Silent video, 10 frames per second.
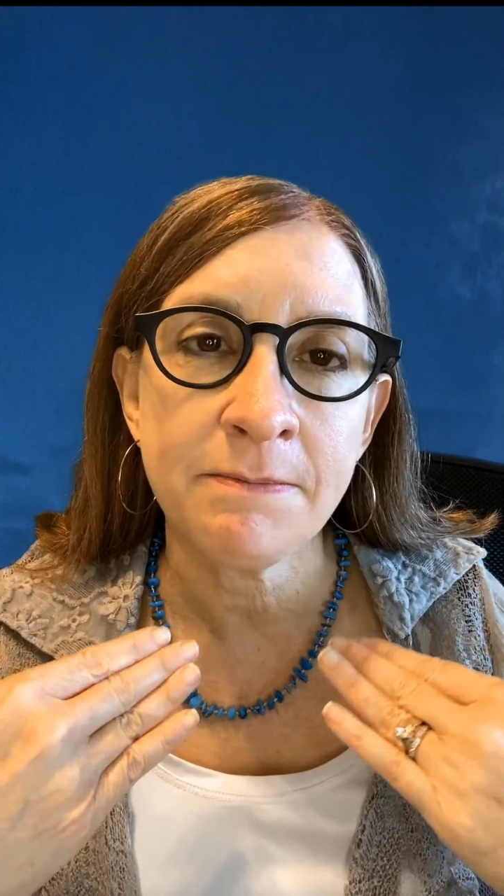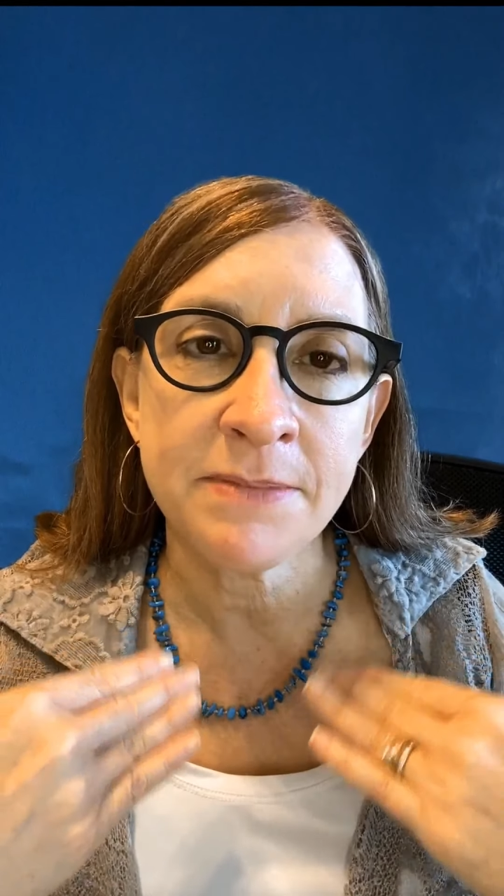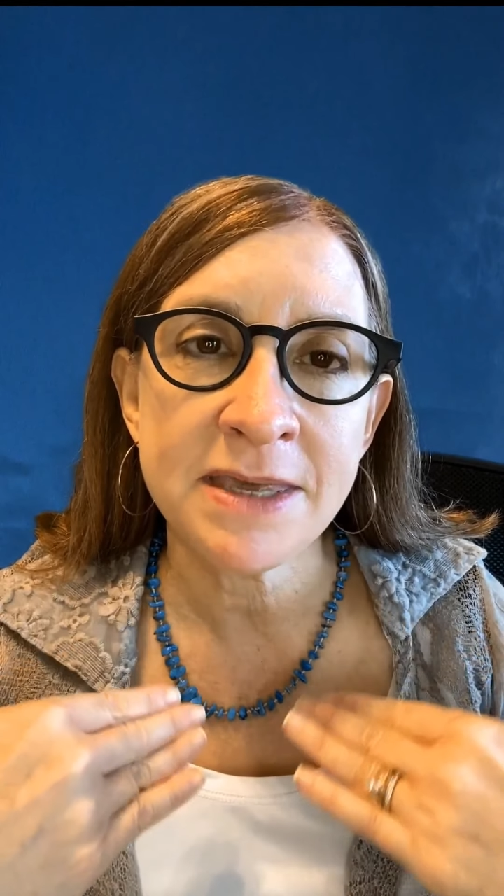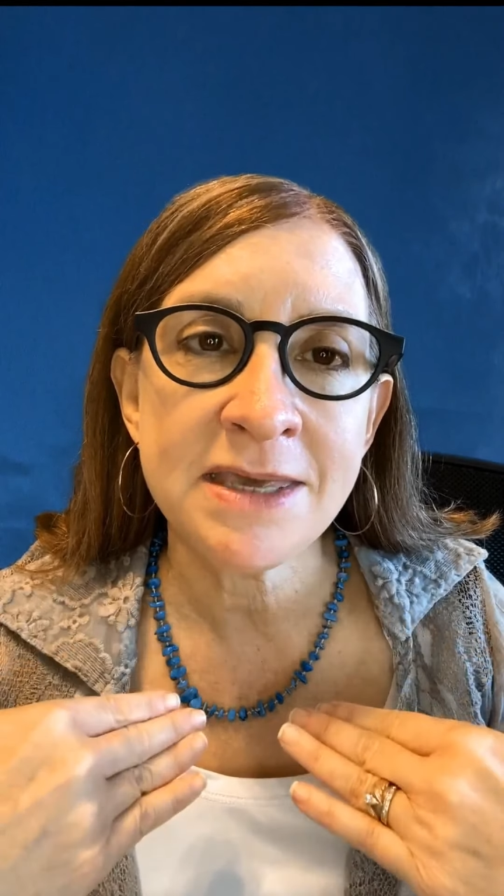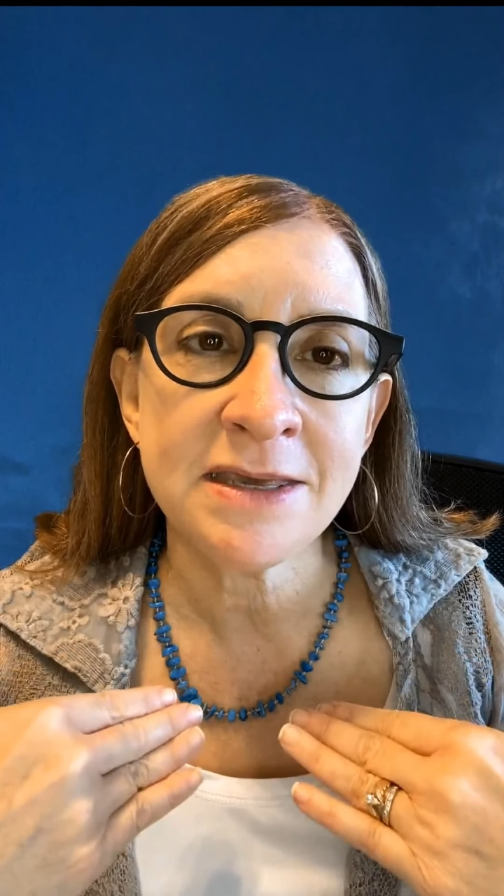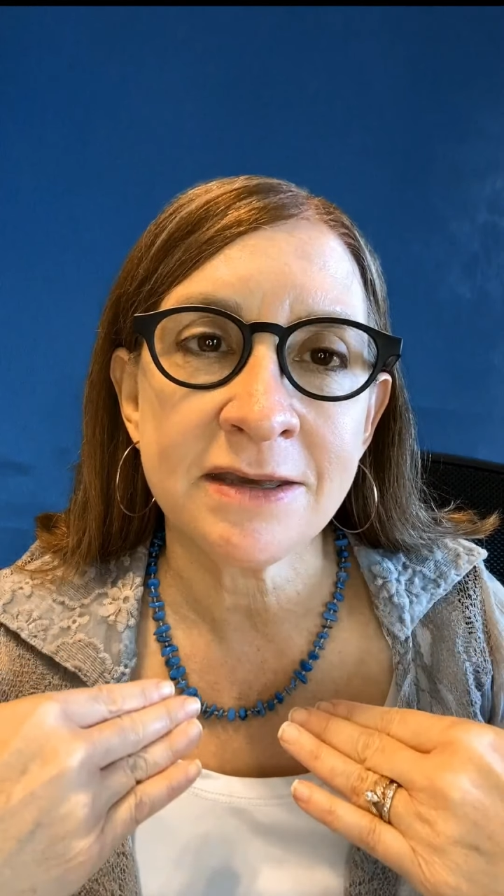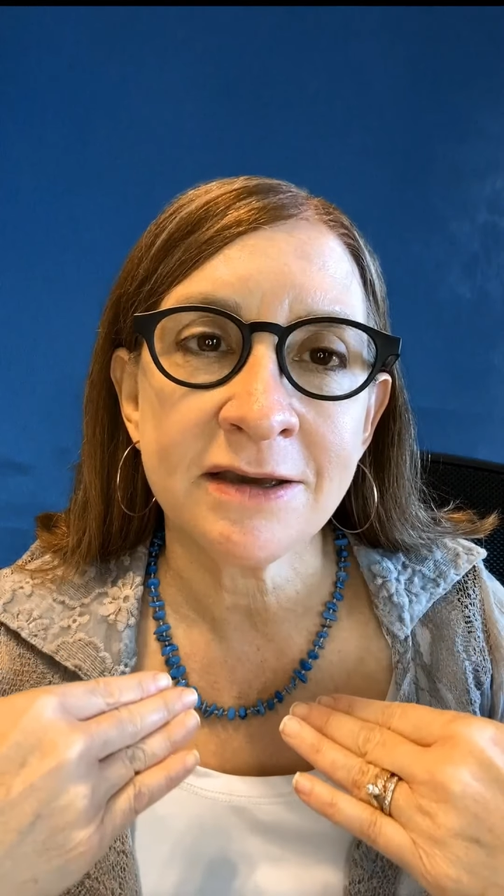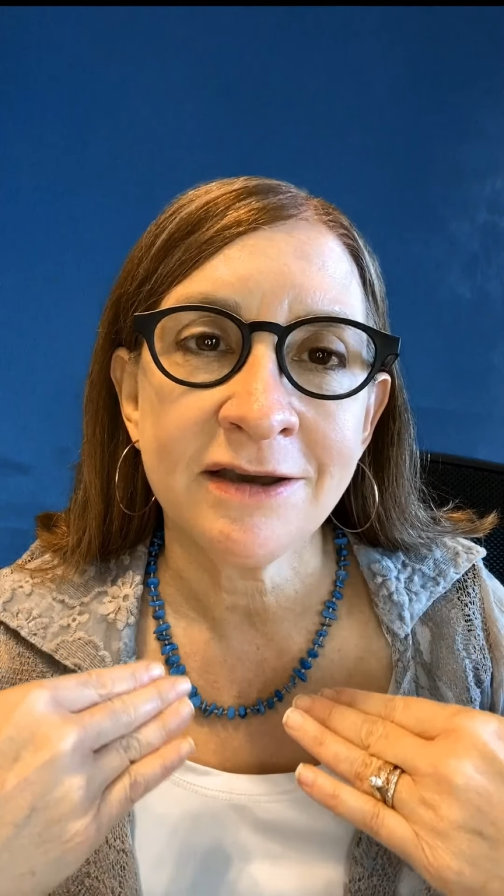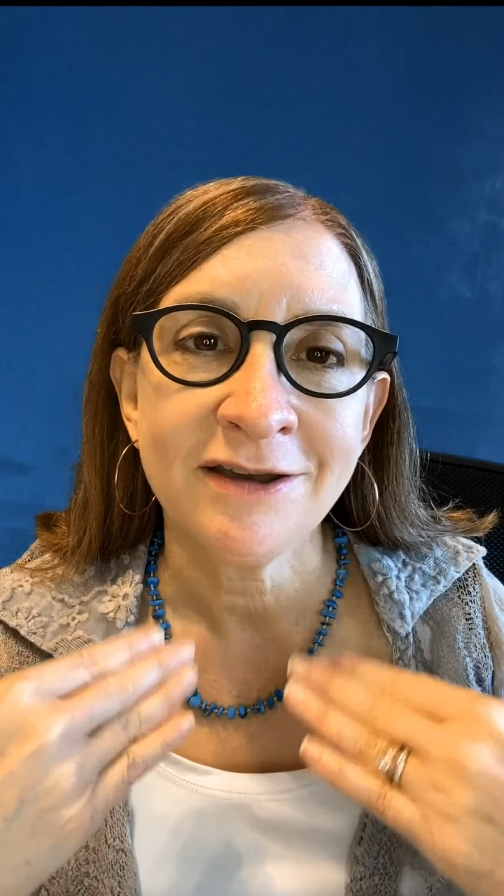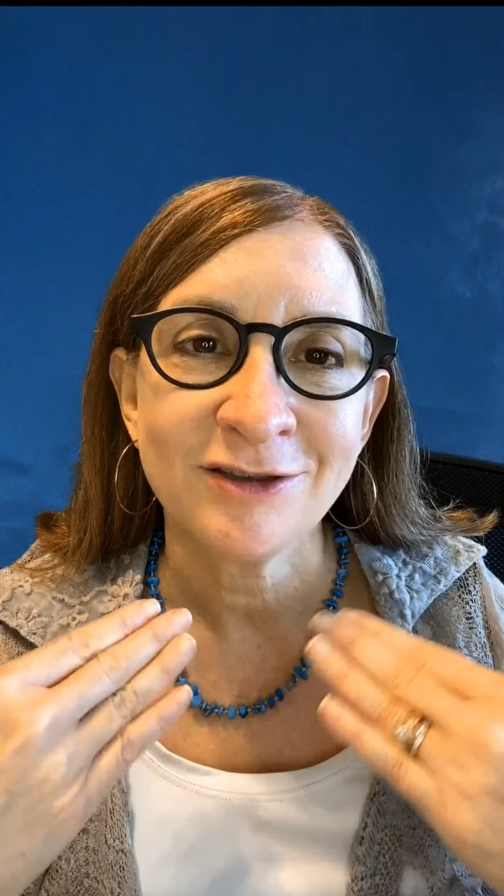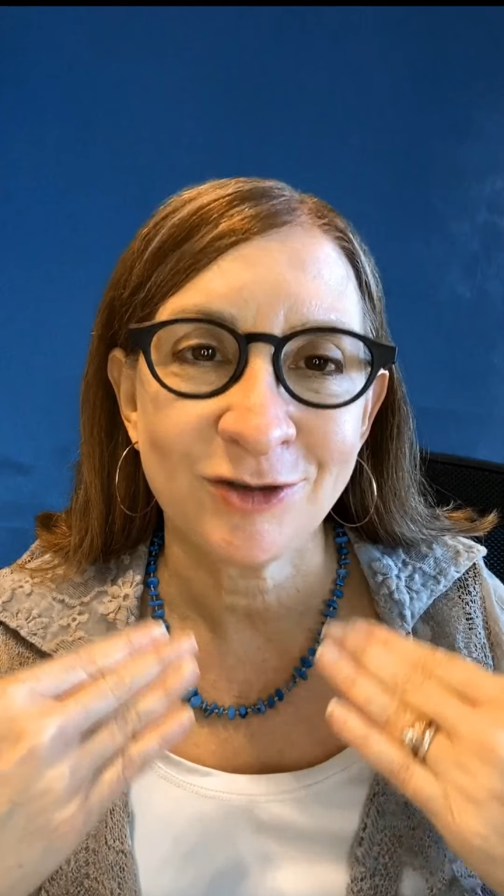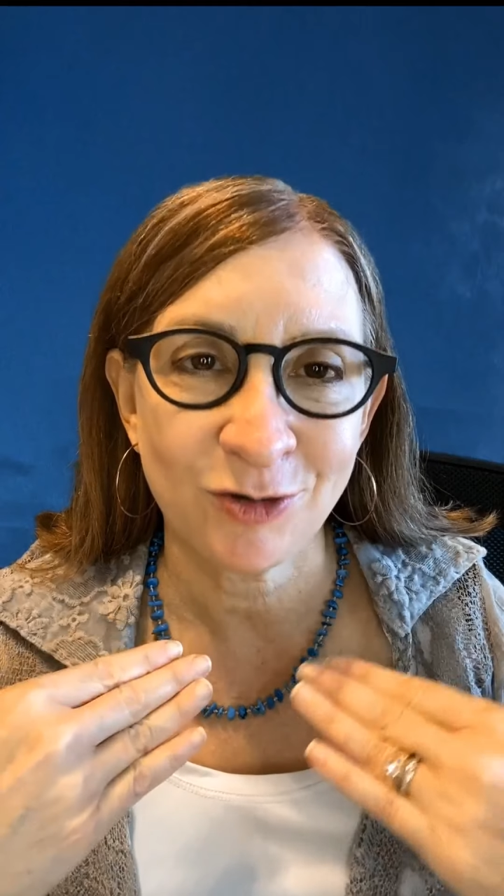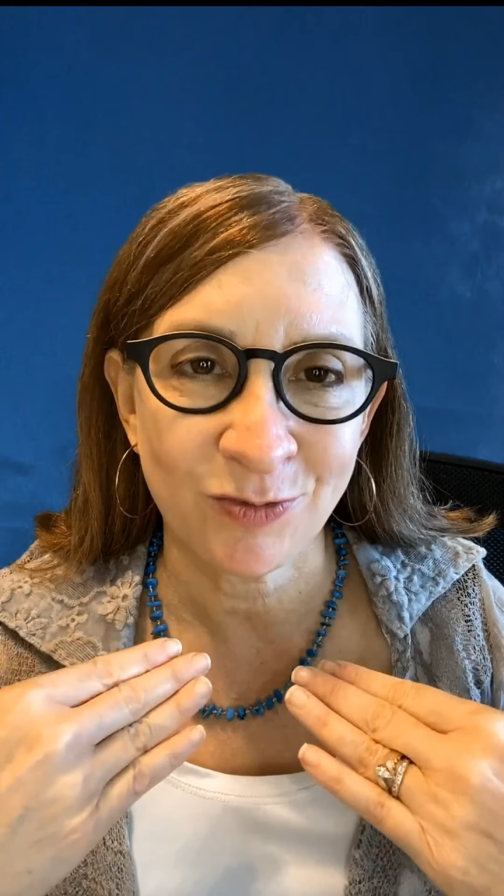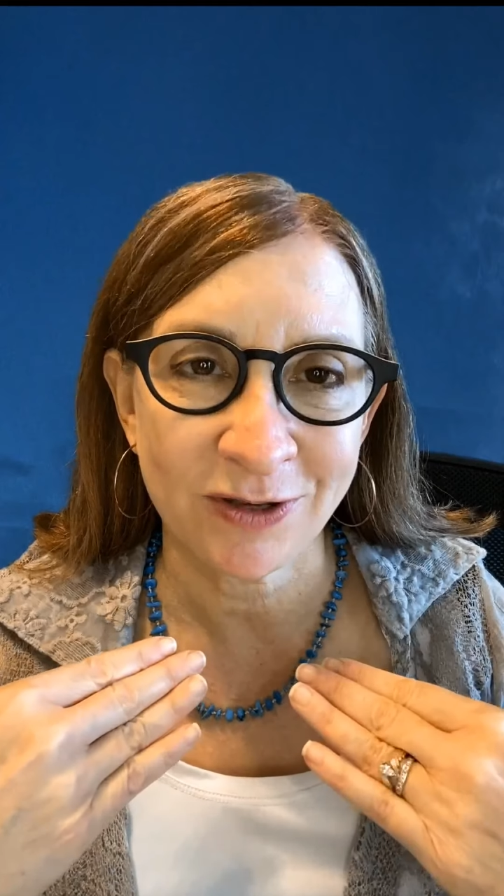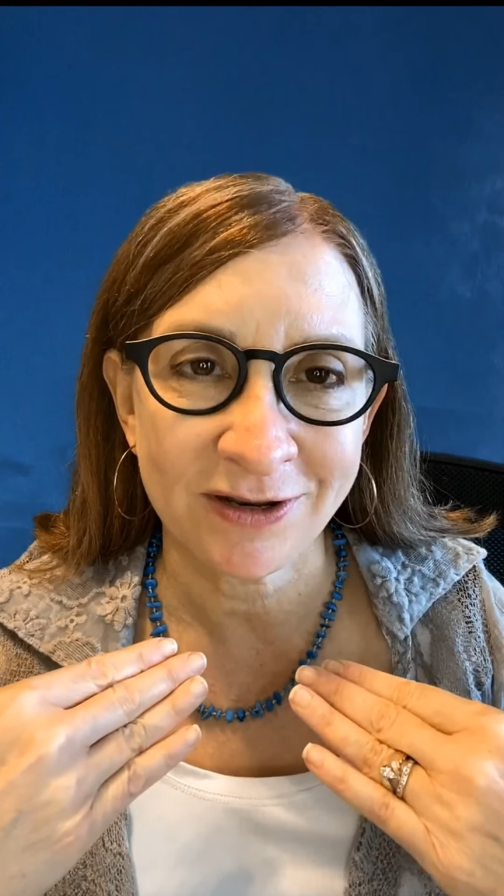me
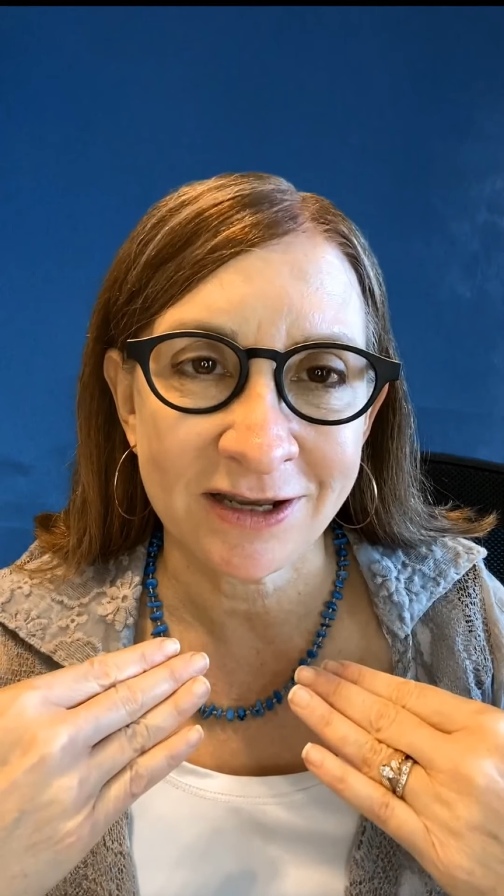stupid.